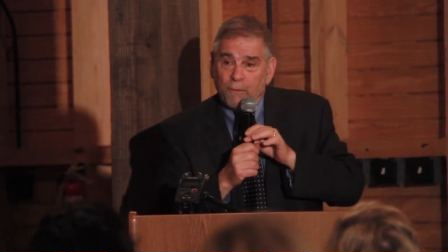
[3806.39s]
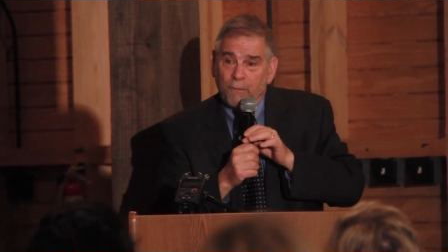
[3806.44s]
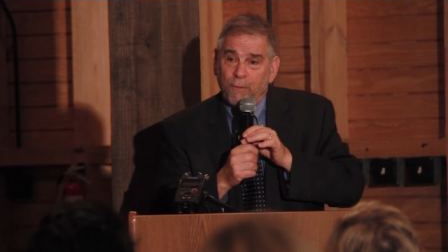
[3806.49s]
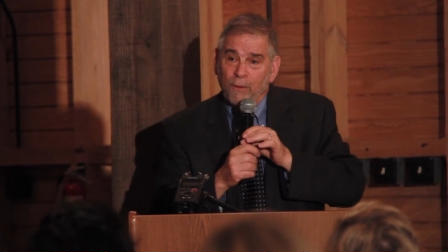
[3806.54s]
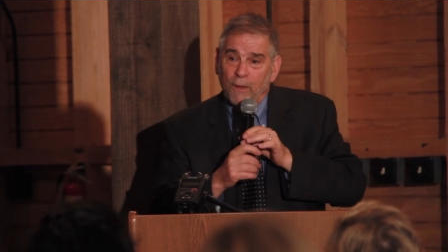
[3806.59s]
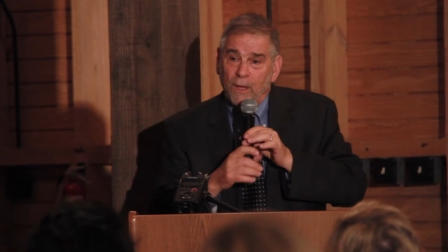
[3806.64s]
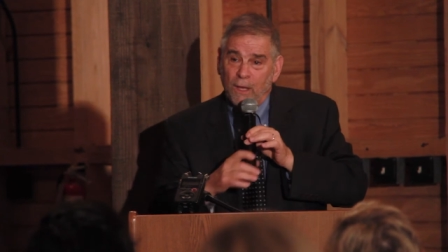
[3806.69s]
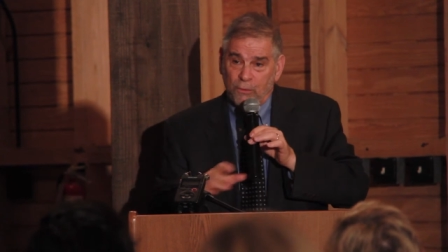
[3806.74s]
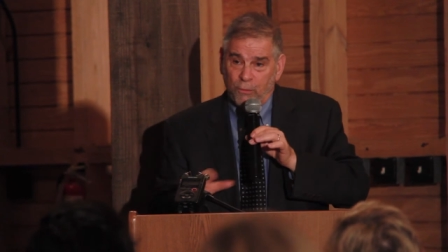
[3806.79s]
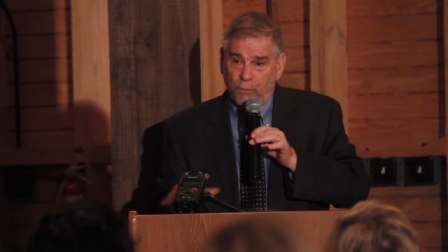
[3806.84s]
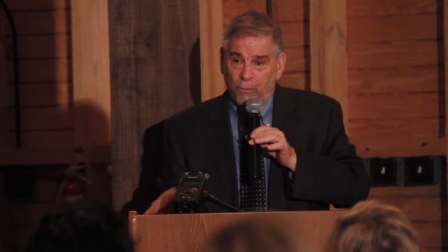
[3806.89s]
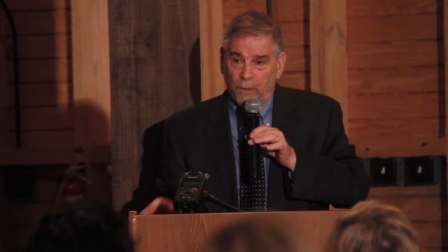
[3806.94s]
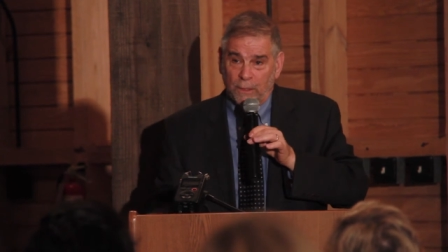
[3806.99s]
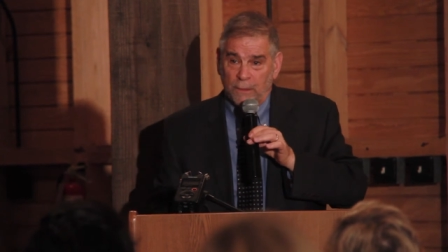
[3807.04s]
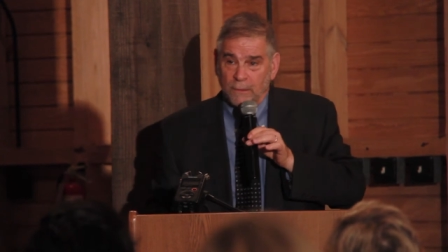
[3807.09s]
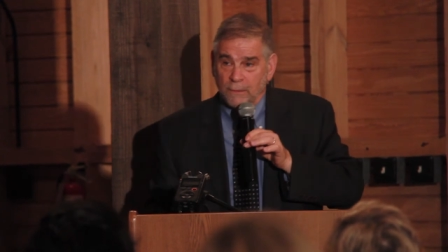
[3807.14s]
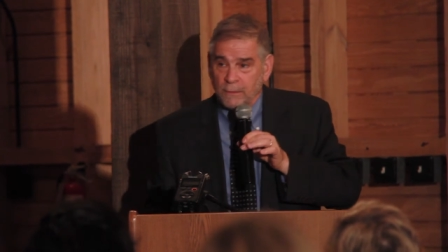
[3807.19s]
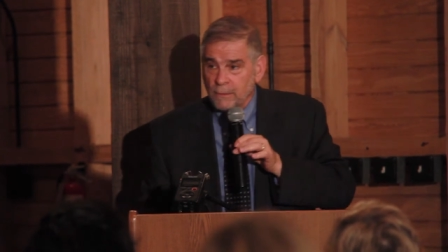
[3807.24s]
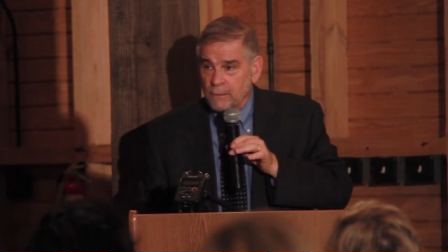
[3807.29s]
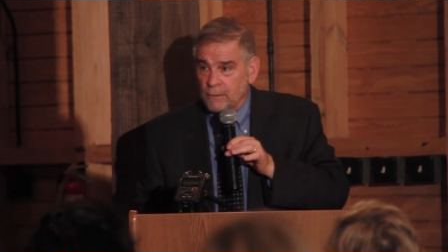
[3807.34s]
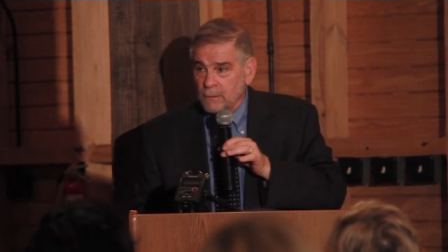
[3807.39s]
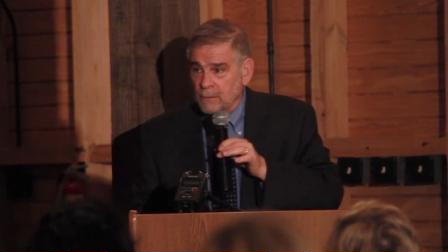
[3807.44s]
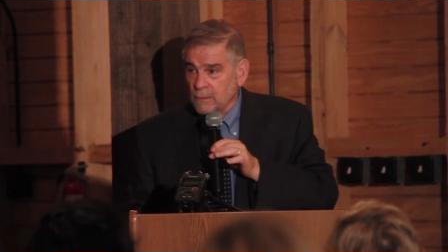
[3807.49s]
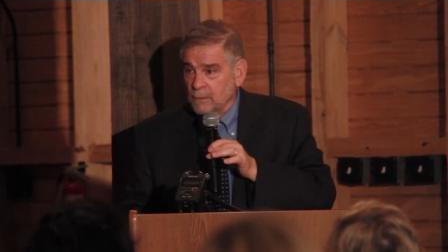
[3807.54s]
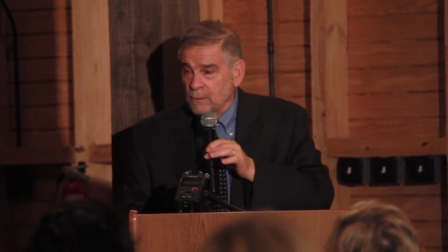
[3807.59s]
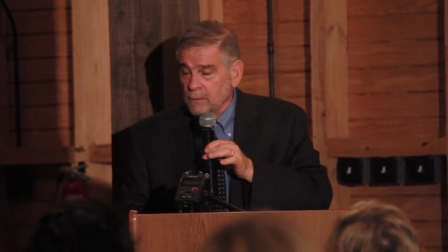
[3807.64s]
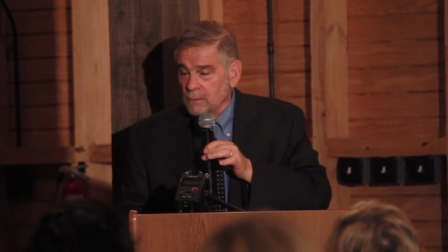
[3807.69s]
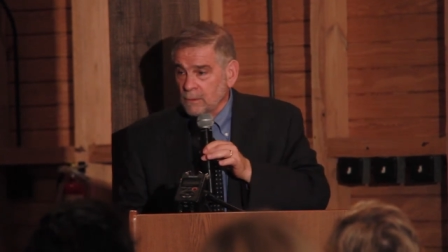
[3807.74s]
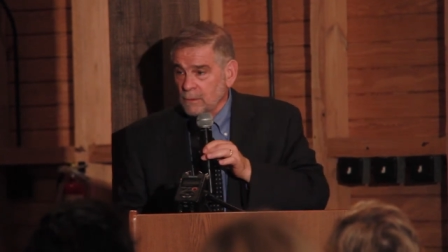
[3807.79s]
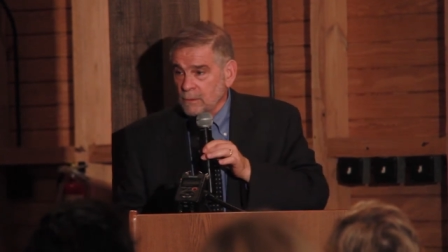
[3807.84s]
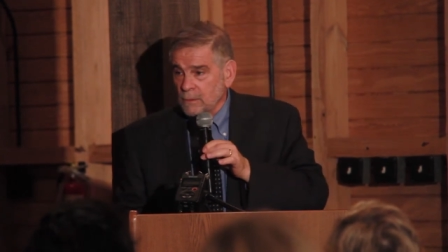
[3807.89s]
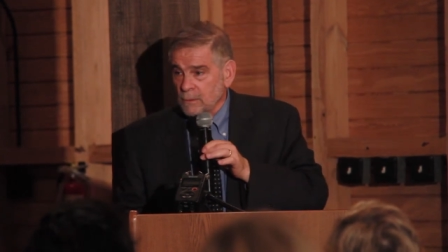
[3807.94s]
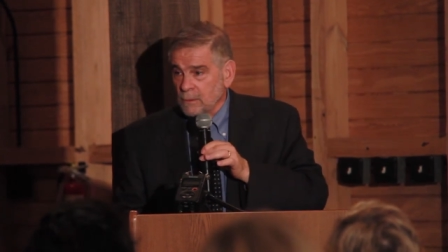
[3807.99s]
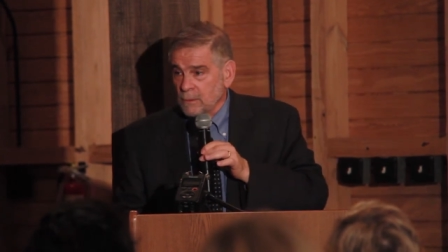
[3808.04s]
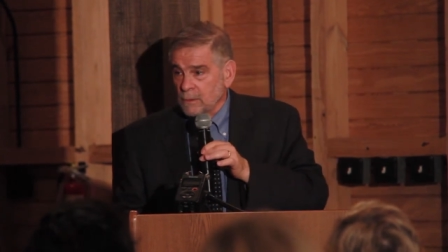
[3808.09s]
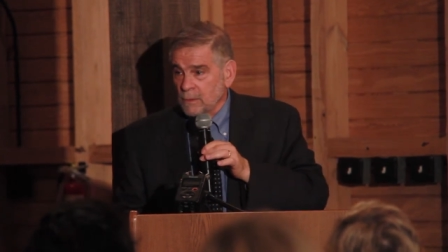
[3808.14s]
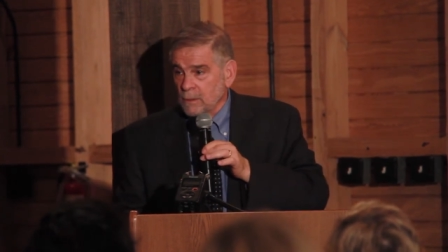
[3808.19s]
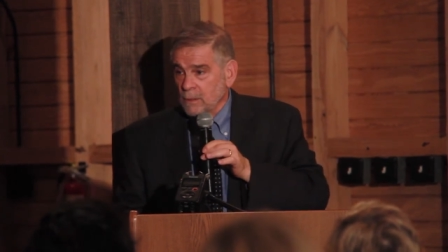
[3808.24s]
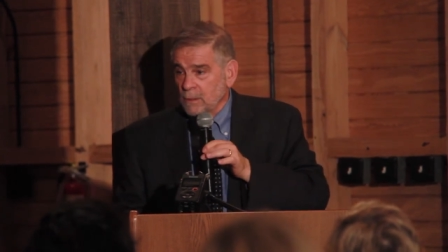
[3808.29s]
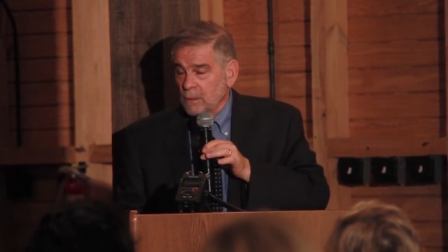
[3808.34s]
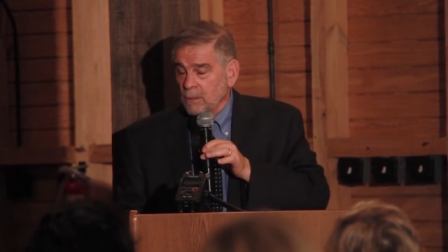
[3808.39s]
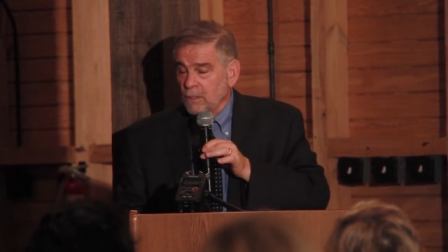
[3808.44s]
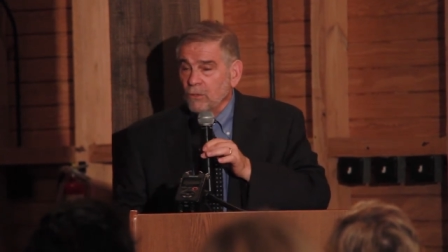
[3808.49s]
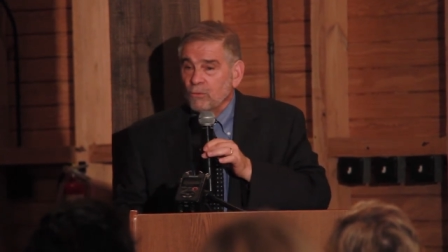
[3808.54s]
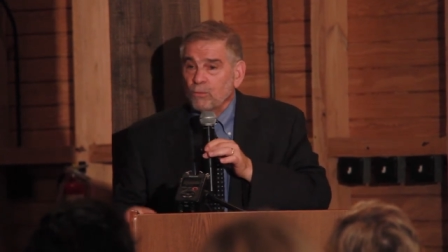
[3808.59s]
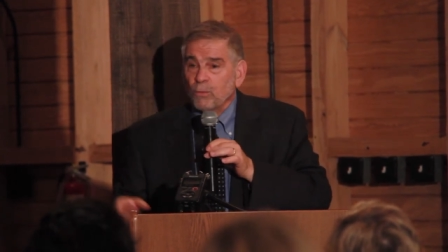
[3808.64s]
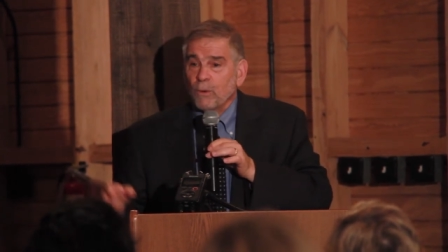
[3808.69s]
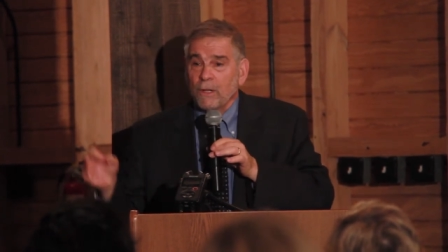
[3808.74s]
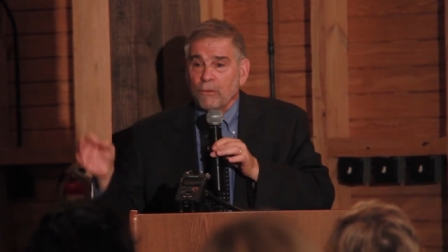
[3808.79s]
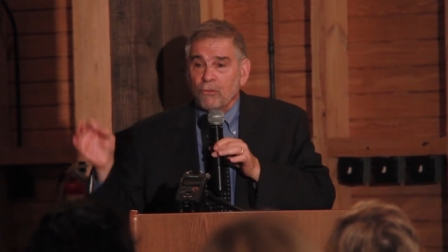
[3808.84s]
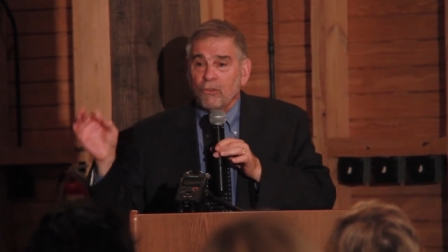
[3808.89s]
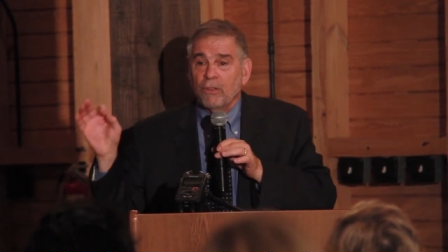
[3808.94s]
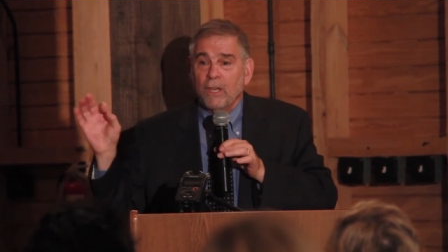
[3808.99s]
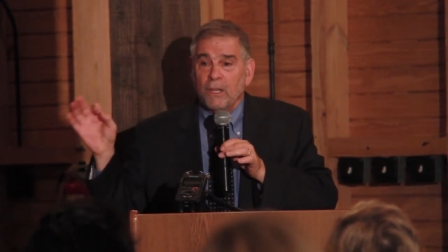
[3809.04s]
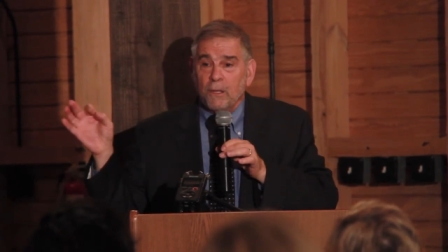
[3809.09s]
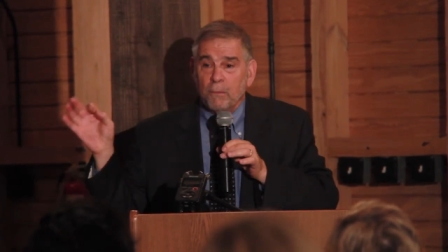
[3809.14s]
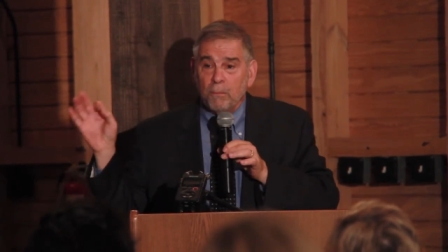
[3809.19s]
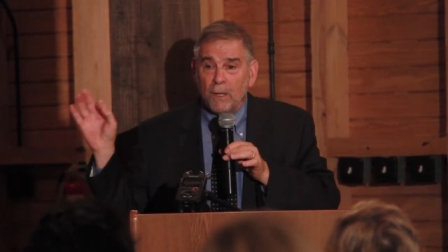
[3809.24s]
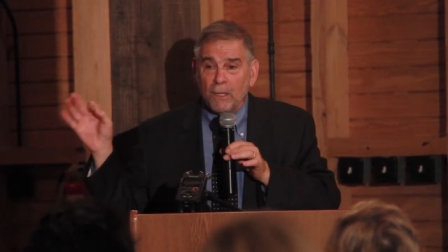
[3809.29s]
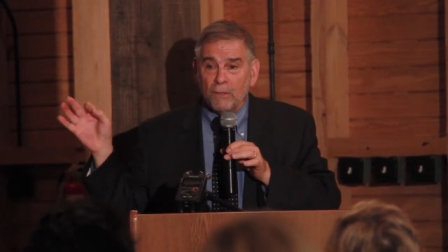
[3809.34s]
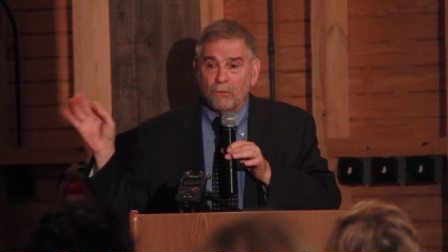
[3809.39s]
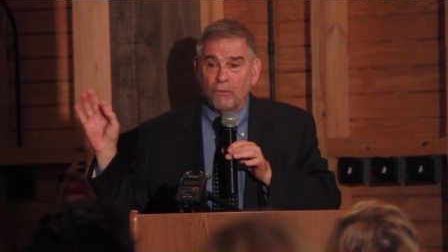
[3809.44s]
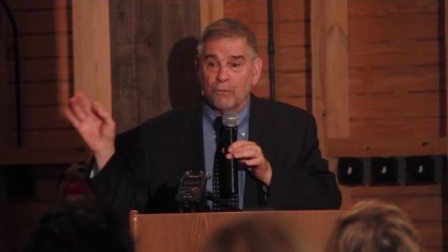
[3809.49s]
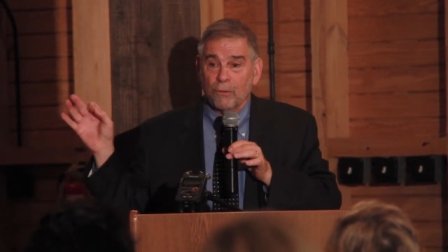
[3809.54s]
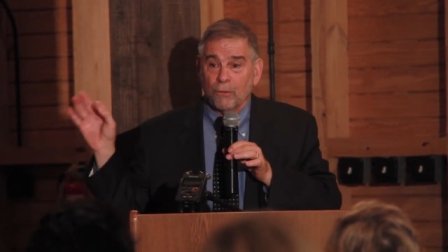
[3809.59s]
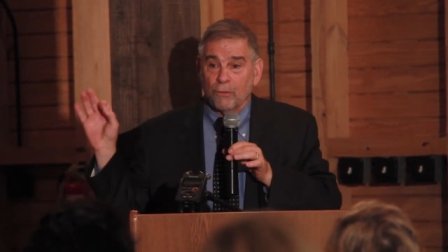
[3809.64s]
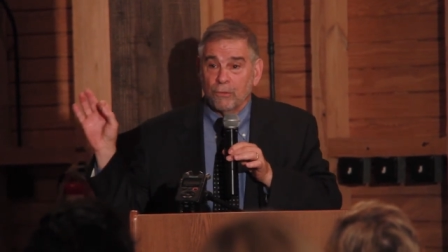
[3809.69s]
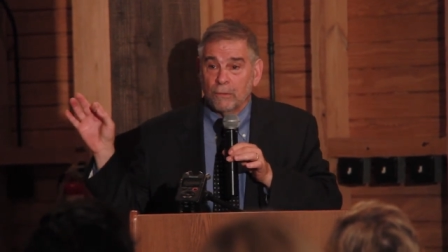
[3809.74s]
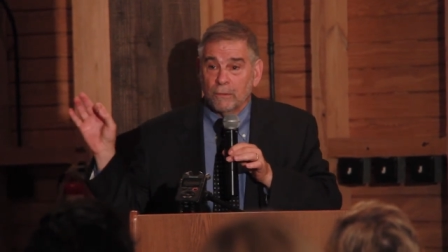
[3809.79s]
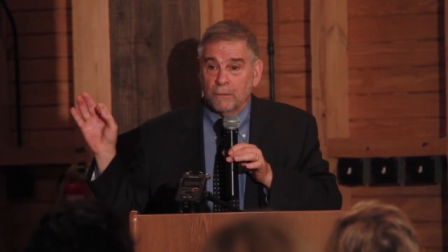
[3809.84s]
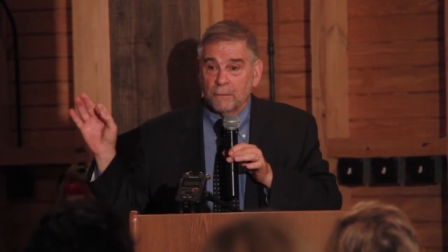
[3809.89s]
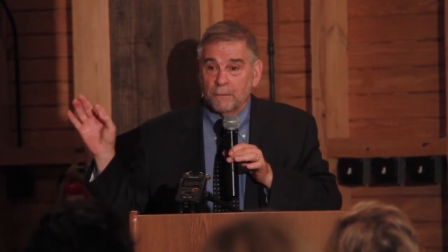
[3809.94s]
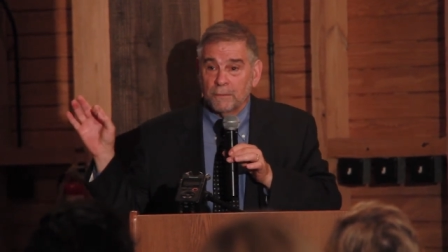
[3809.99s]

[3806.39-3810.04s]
philosophy. These were educated monsters.